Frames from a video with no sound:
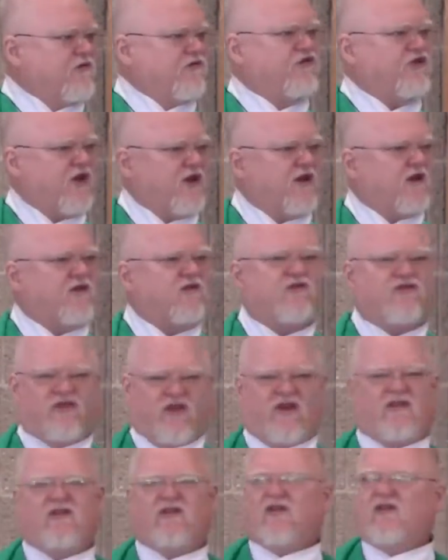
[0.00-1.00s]
of
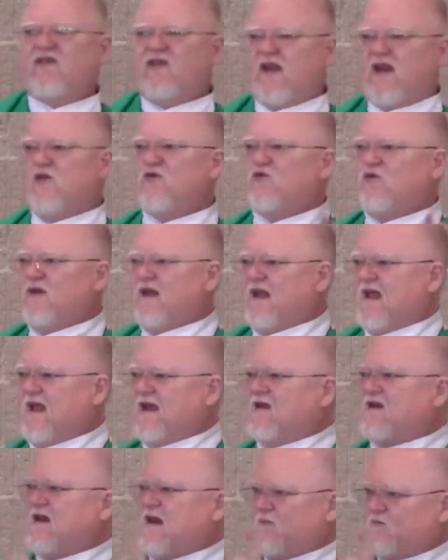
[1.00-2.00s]
Jesus
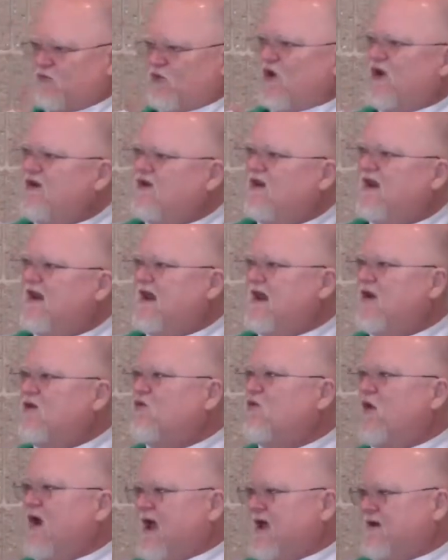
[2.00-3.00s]
printed
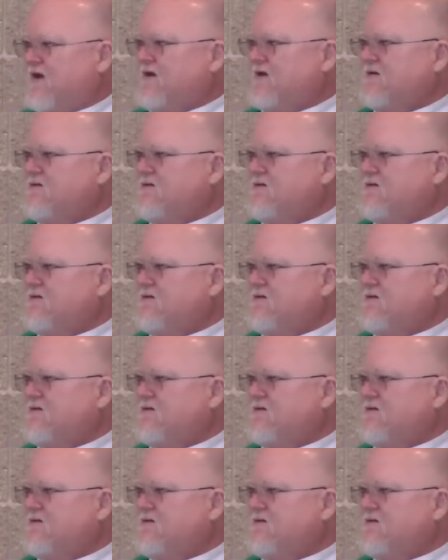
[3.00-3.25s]
in red,